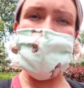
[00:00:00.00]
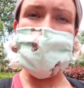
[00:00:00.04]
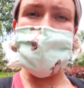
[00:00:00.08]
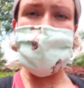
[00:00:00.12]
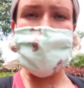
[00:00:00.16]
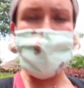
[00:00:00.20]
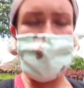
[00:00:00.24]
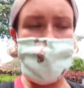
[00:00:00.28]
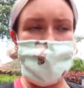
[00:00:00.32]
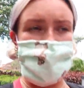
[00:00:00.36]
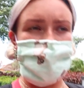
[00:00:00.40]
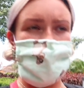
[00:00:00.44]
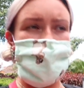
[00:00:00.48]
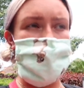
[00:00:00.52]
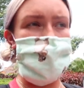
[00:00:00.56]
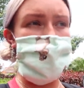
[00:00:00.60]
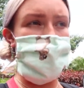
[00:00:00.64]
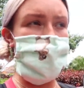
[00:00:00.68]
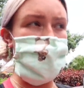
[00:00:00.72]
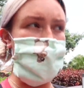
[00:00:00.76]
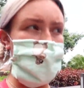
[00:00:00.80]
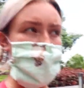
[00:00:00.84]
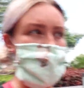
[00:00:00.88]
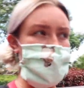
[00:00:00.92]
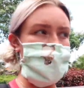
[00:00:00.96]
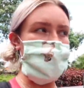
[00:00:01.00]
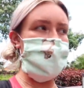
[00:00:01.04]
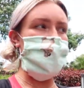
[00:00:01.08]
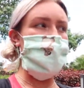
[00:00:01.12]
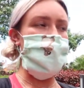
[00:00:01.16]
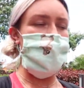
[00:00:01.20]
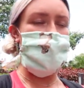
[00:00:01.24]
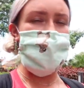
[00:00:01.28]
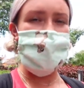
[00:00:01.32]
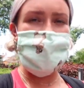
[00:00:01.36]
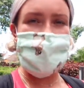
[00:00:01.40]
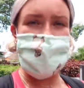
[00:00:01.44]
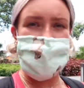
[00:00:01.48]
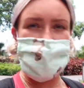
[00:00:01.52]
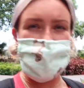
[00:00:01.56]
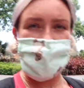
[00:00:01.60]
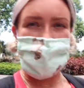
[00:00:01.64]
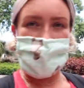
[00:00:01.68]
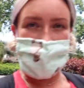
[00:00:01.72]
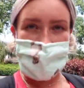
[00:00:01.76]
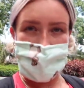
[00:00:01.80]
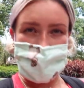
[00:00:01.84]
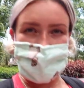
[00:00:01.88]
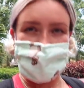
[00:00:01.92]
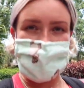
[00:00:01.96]
they have this new thing where you can literally
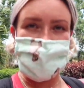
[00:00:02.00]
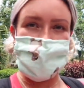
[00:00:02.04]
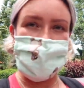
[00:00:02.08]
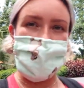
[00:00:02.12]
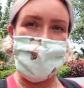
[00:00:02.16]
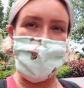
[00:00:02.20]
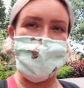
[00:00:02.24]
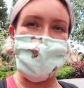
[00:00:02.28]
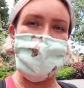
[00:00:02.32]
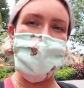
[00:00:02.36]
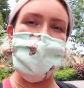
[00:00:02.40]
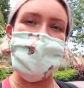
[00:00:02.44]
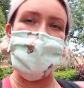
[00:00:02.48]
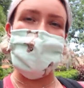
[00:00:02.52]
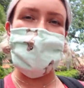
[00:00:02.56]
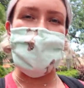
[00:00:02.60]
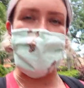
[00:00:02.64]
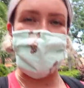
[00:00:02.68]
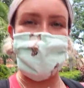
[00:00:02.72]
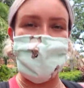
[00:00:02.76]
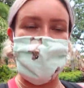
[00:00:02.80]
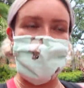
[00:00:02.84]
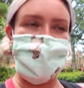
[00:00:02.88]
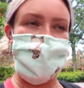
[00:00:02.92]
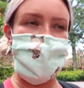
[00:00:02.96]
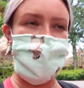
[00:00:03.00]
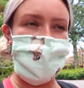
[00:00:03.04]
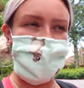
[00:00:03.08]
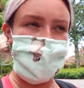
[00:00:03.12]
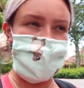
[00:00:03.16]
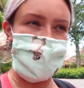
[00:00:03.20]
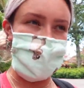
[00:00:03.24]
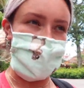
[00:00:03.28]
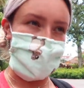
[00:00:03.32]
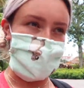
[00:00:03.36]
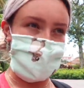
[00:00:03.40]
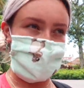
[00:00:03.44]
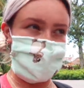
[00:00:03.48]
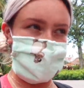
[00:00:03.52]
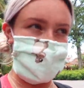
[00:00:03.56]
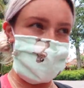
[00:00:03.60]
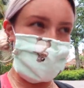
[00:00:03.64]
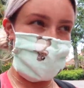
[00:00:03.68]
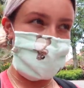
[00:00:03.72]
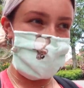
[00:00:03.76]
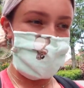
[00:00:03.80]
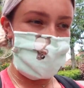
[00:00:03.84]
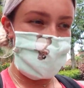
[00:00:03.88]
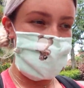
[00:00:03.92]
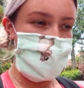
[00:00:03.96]
chat directly with guest
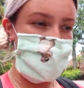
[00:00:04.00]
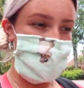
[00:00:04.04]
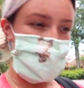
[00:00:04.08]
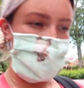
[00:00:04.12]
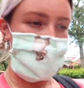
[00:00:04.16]
services.